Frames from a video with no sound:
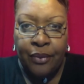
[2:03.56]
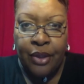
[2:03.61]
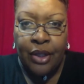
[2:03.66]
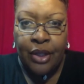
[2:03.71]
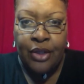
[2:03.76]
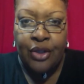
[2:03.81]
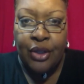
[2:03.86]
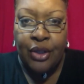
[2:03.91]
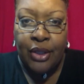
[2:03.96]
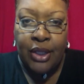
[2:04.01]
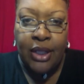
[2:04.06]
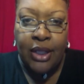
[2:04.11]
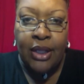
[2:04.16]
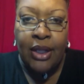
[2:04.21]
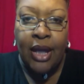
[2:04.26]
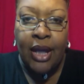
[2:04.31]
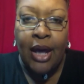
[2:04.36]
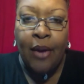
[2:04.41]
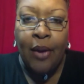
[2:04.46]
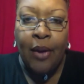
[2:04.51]
She did,
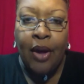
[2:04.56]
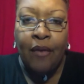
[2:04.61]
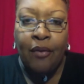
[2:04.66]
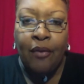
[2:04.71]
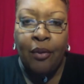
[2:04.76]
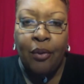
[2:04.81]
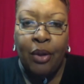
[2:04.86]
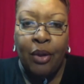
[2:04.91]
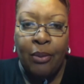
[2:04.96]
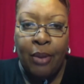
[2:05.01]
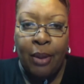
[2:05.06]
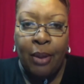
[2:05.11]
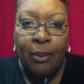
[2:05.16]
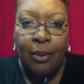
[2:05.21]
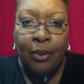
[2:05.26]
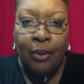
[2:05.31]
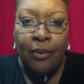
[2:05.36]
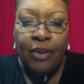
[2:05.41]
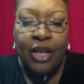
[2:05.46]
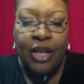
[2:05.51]
however,
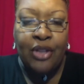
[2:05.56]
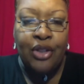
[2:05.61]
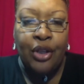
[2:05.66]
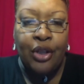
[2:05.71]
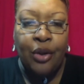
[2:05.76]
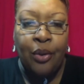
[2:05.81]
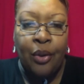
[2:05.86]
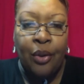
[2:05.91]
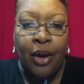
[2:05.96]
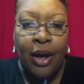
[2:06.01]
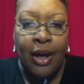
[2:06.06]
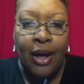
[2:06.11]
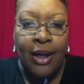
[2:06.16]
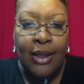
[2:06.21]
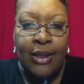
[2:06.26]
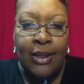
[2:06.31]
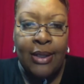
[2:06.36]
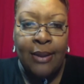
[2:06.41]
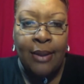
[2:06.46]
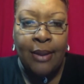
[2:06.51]
remember that she
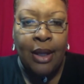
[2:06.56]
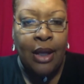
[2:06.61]
cried,